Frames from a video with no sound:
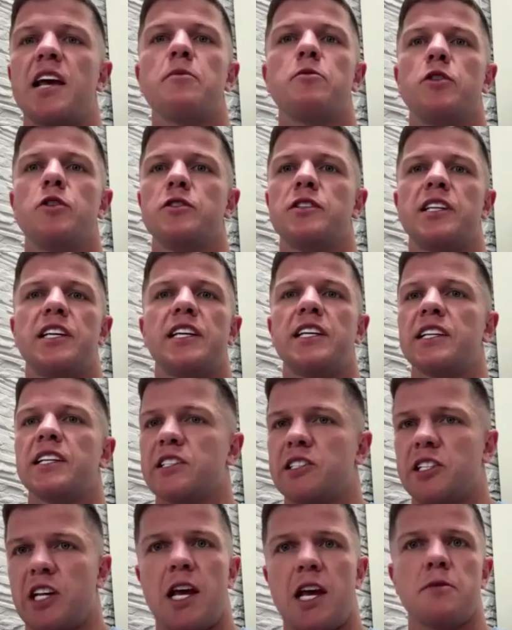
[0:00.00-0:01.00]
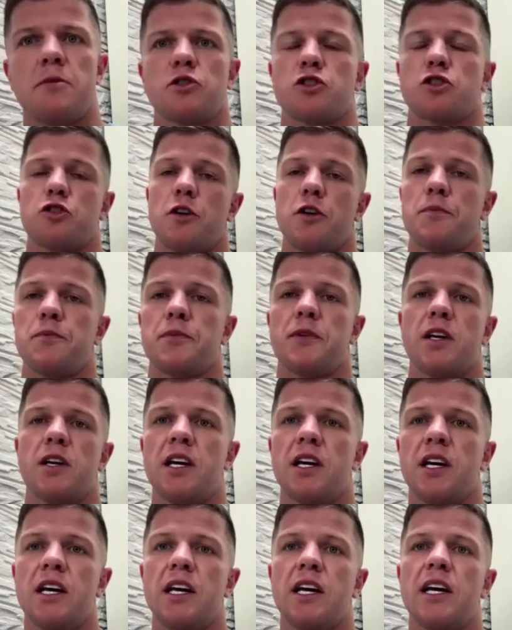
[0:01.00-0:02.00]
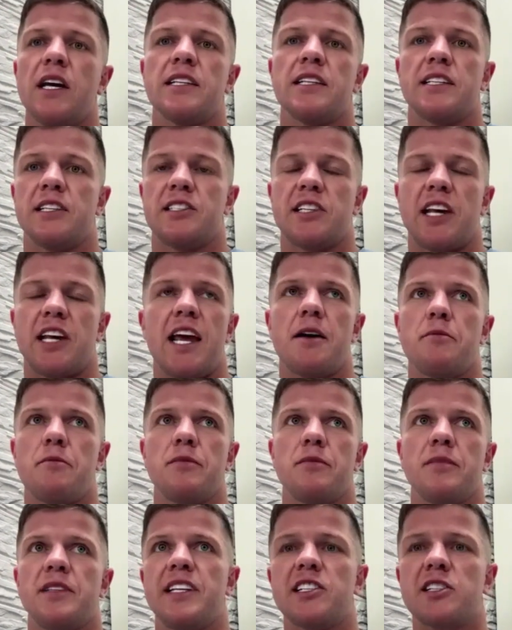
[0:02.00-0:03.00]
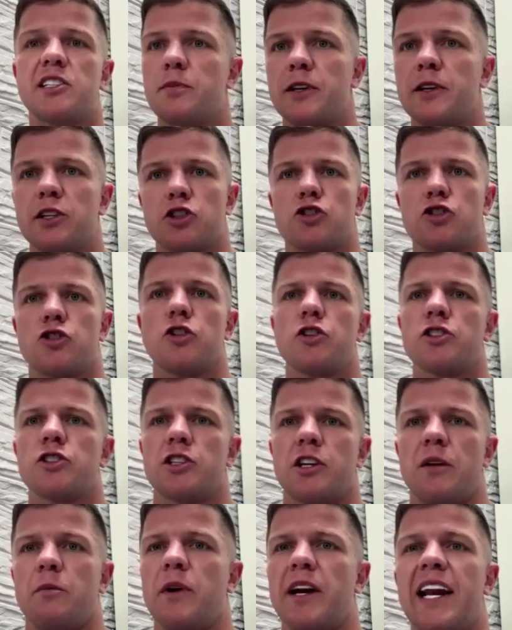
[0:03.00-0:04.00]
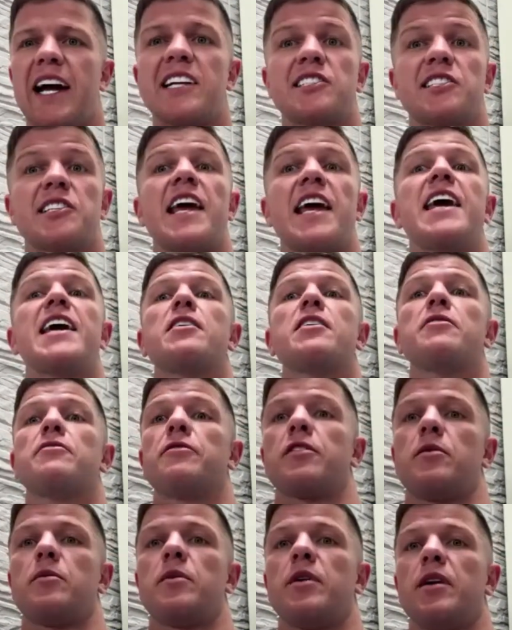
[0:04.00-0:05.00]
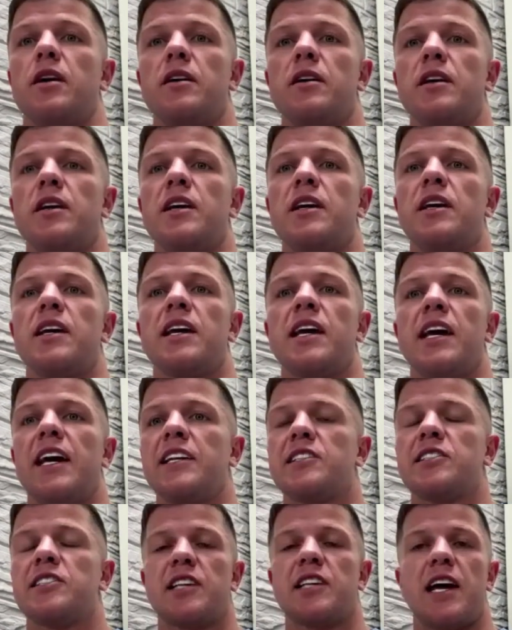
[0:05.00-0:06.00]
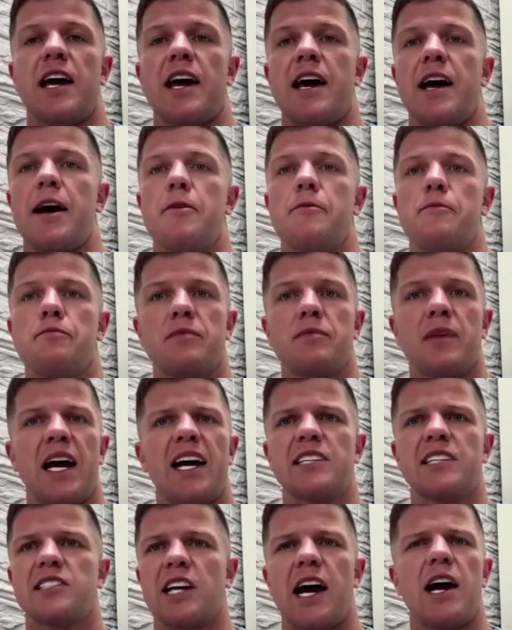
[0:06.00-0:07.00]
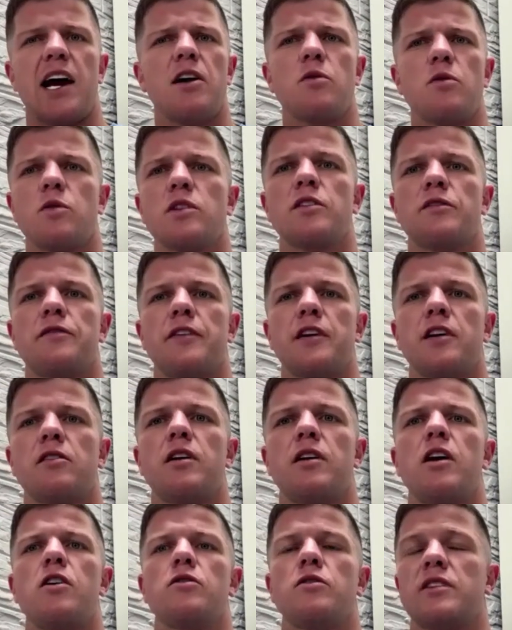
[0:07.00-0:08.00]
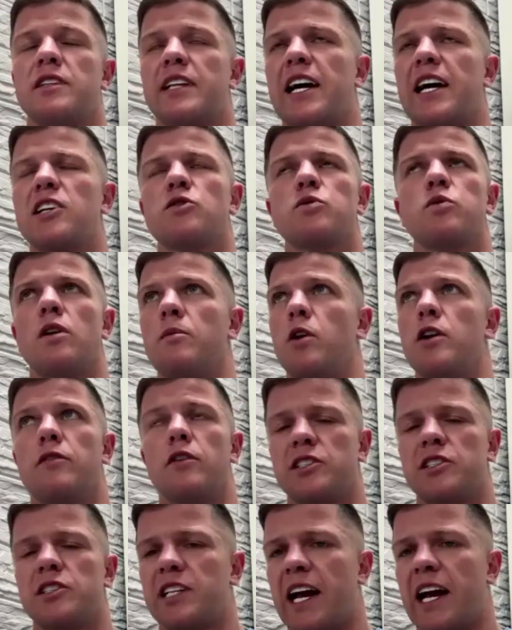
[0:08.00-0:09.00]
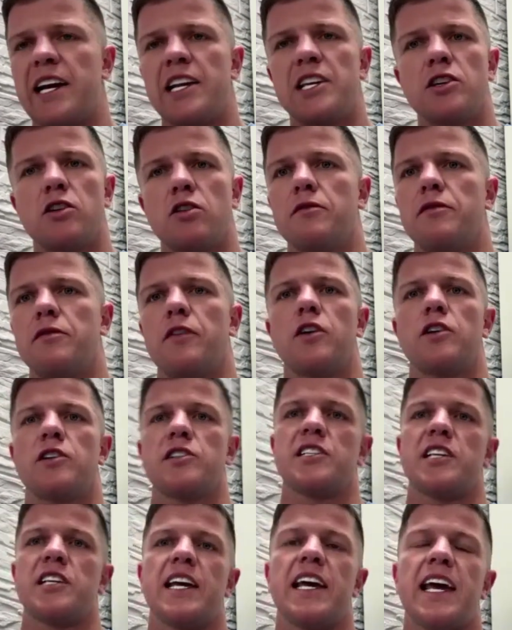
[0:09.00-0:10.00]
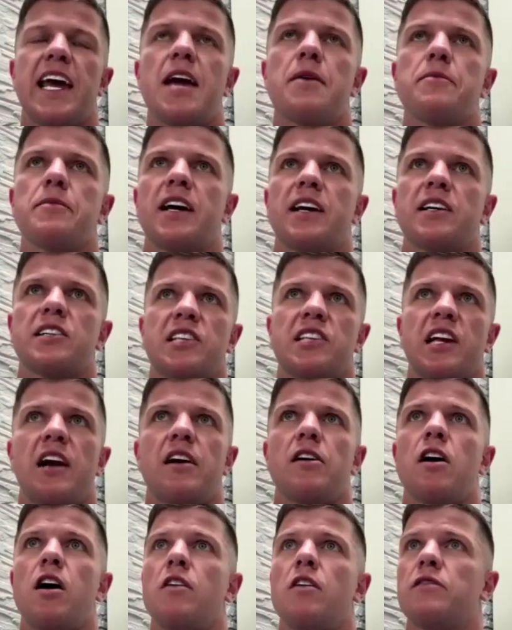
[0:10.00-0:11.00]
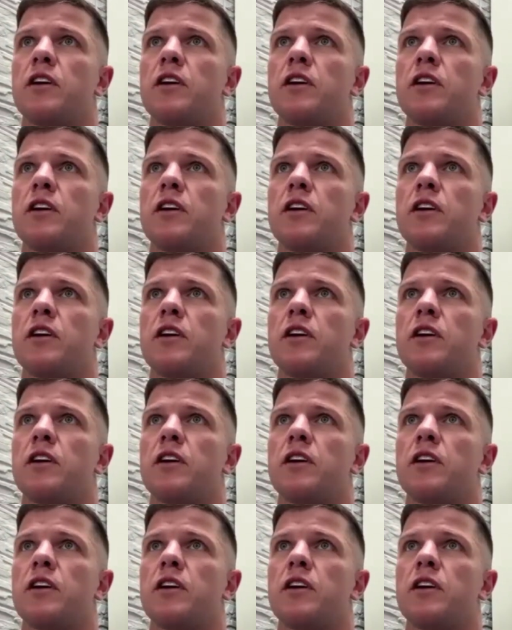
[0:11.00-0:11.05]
routine, the same script, the same discipline structure. When that's taken from you, it's a hard one to figure out. That's why my advice to any young fighters in the game that are starting off,